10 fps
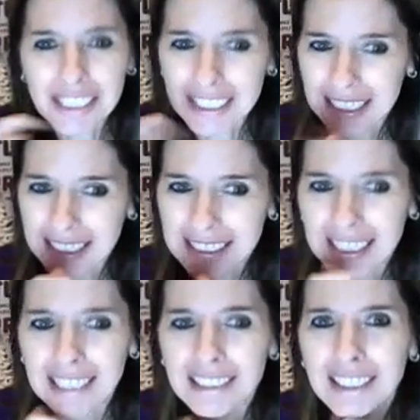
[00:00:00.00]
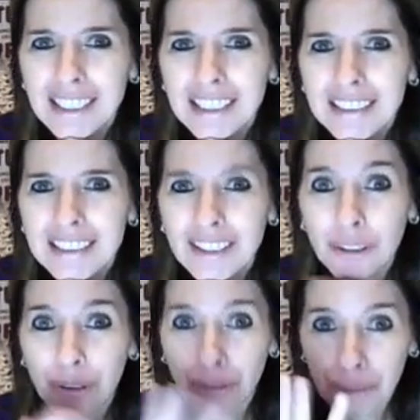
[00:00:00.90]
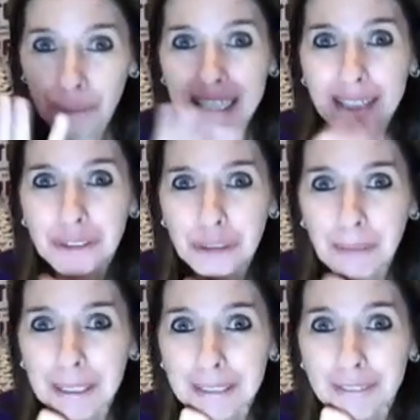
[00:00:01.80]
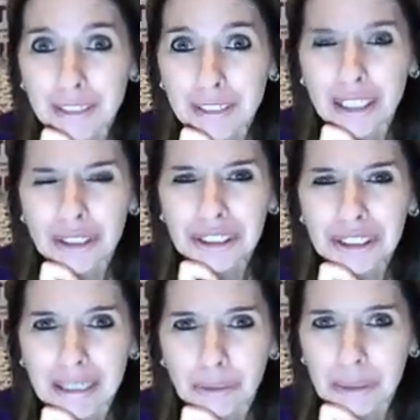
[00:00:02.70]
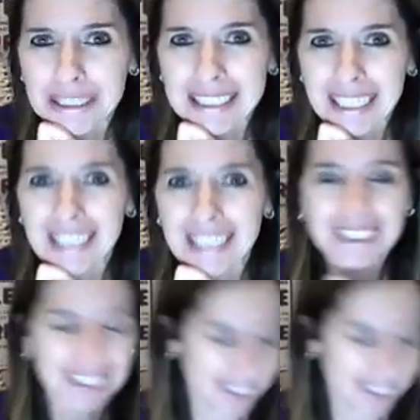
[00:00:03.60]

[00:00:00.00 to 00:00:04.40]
It has that 3-letter spelling for the sound once again, doesn't